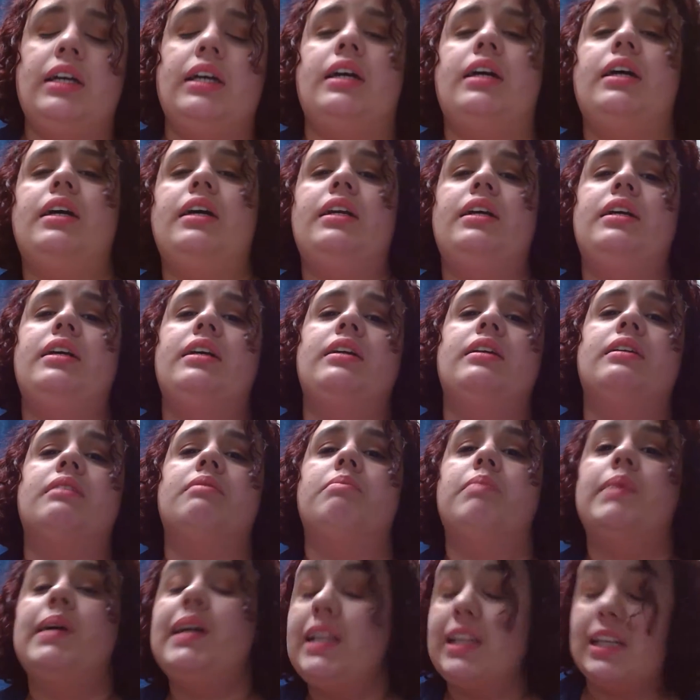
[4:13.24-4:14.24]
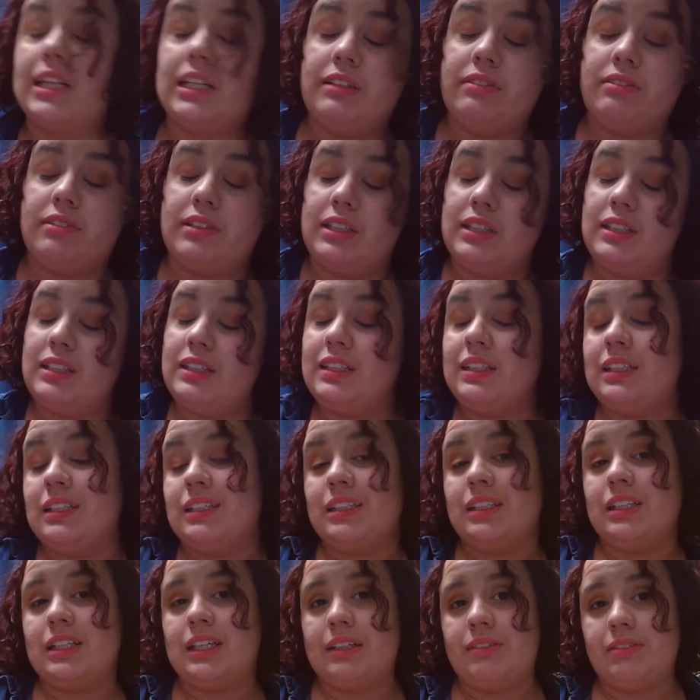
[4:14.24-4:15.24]
And in my life and in
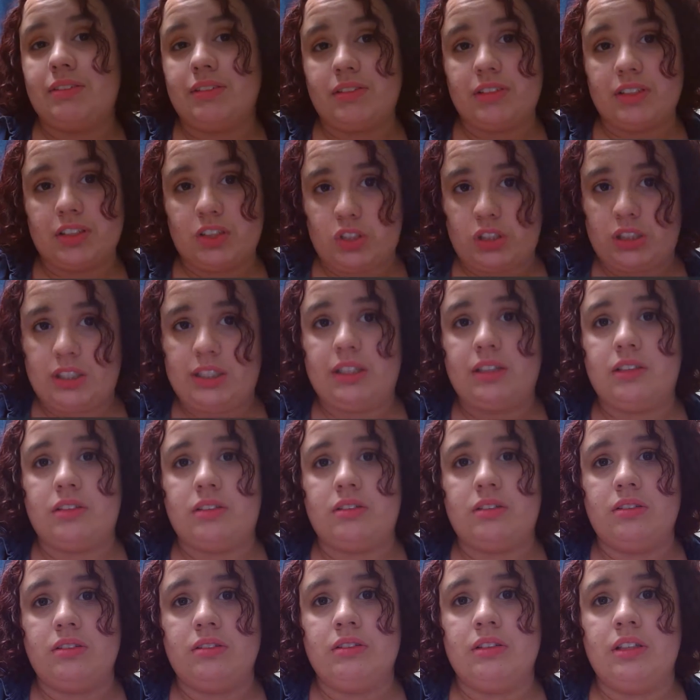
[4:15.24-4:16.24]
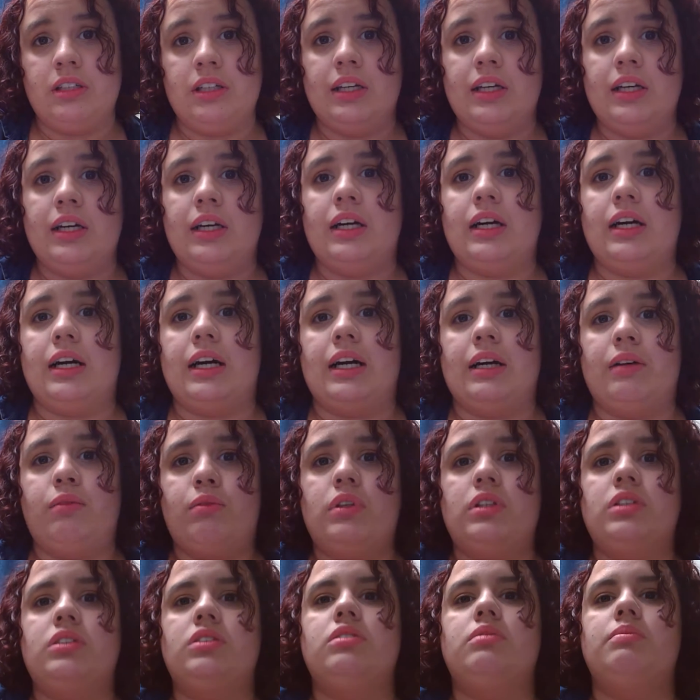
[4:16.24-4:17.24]
the life of this channel, I
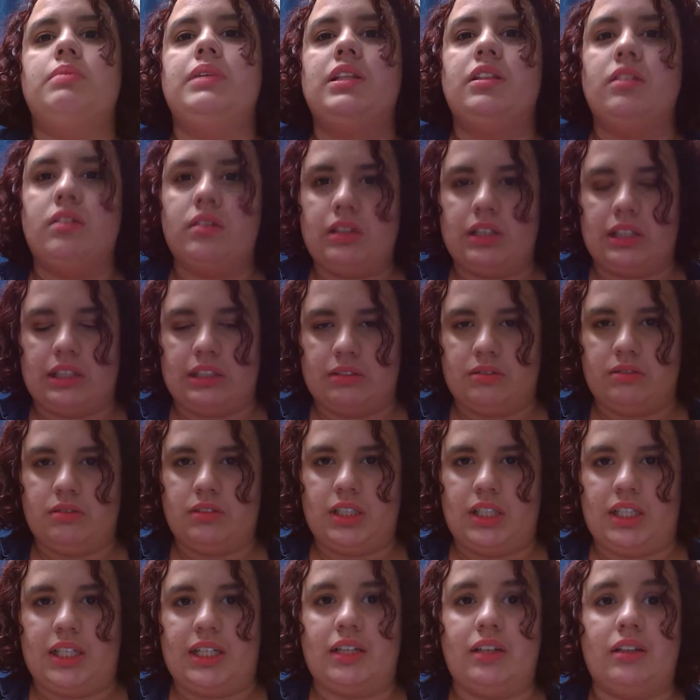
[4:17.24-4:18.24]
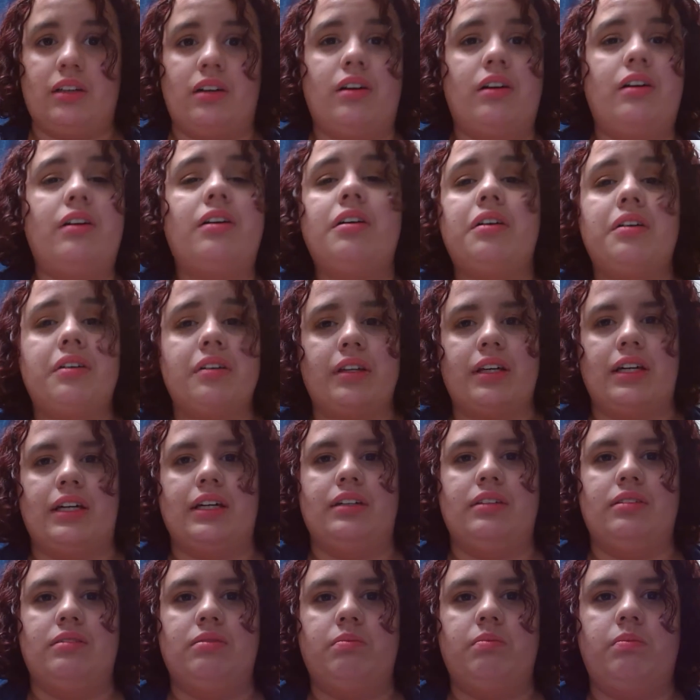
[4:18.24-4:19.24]
want to be looking at all that
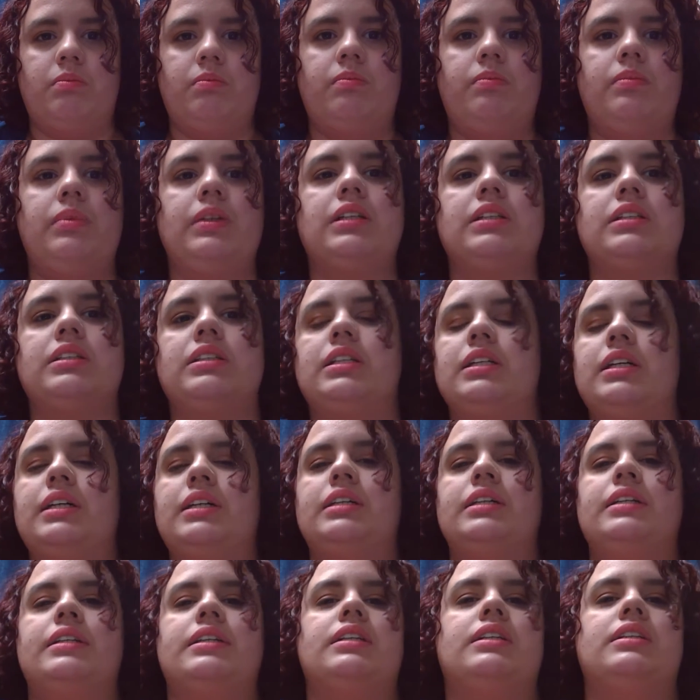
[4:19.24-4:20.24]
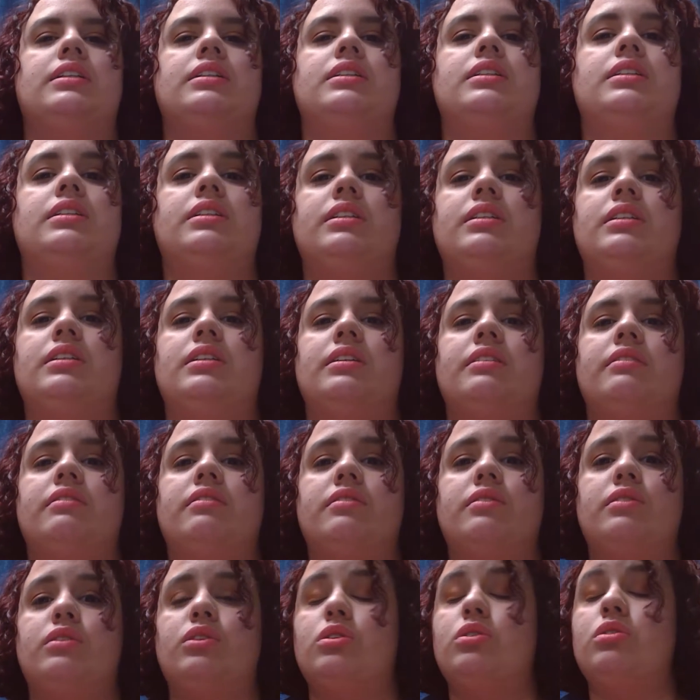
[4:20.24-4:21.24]
because
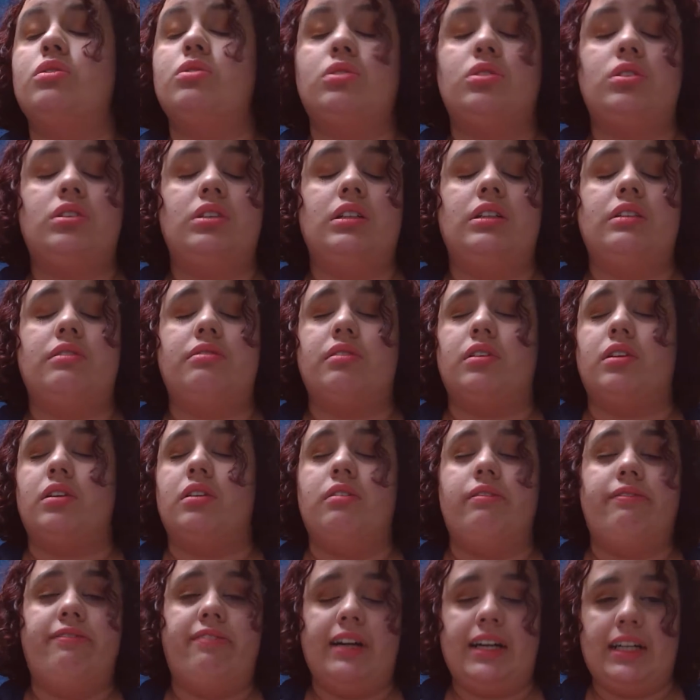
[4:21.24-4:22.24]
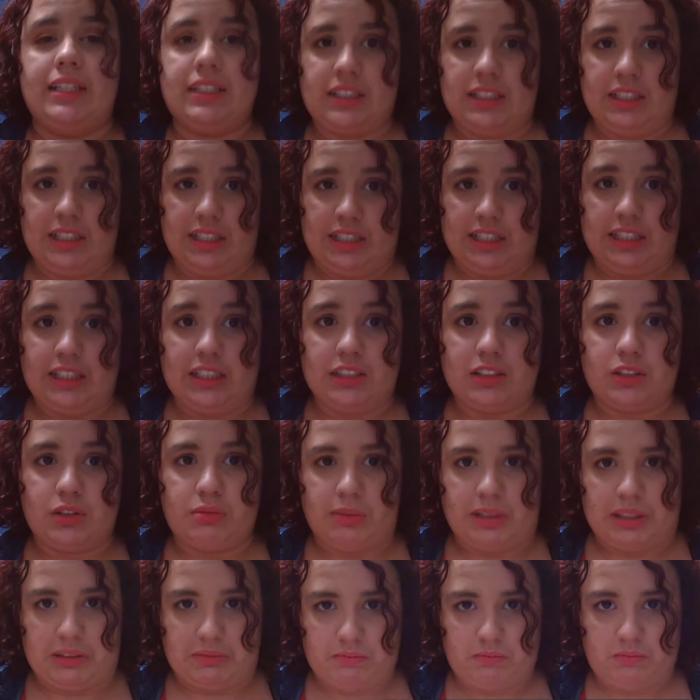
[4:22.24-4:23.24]
those stuff are fascinating to
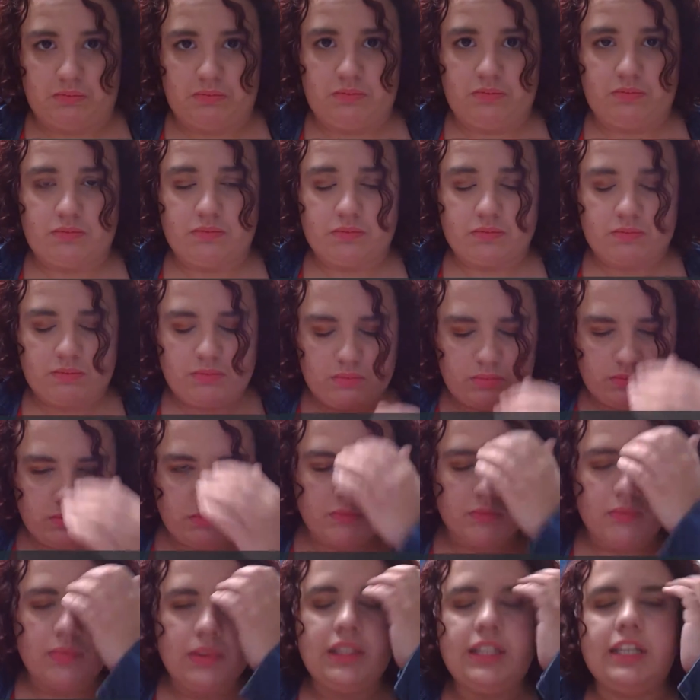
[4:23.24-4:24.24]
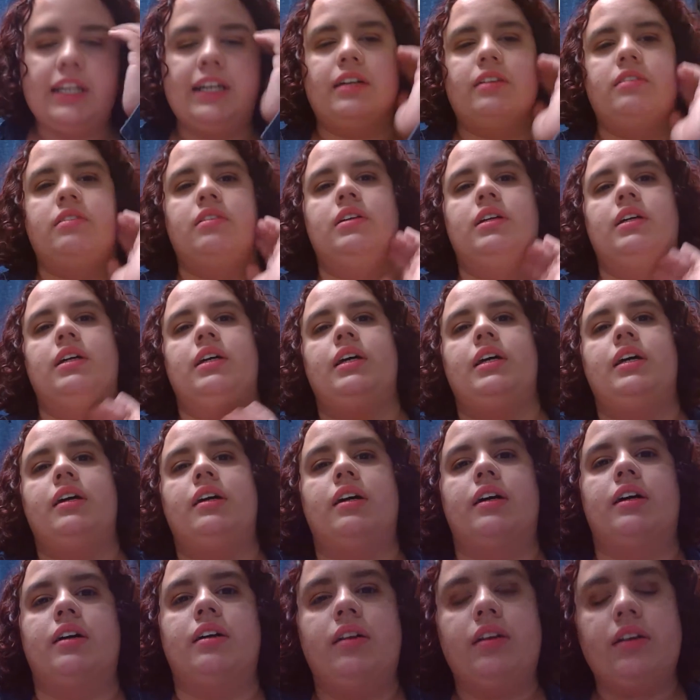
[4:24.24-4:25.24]
me. Now,
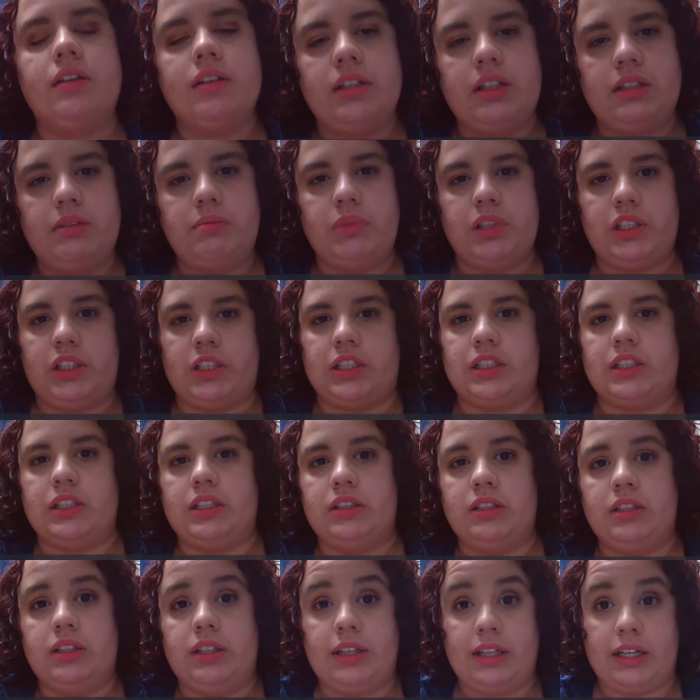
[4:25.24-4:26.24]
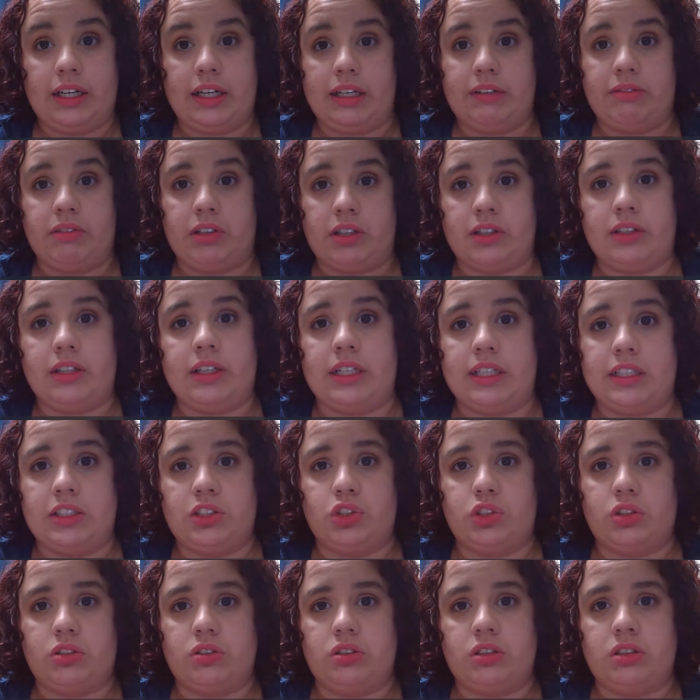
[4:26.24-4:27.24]
I'm not going to pretend that I have all the
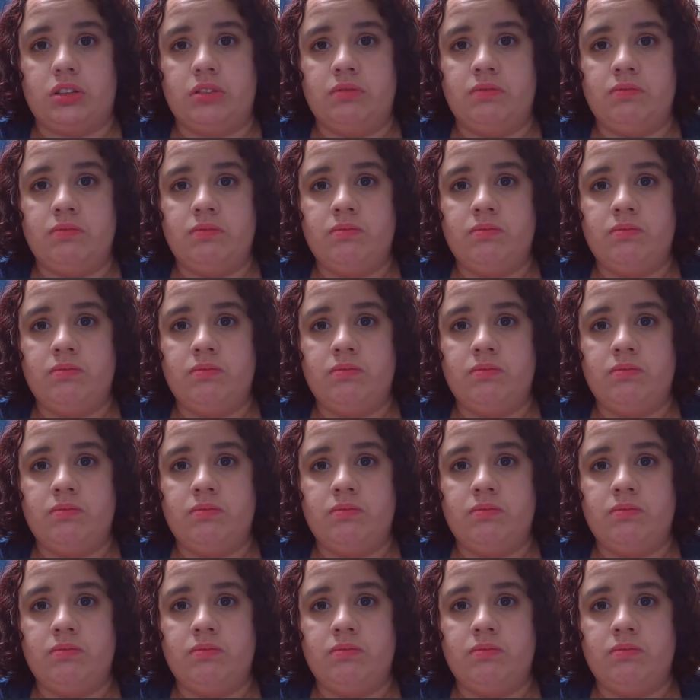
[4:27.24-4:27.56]
answers.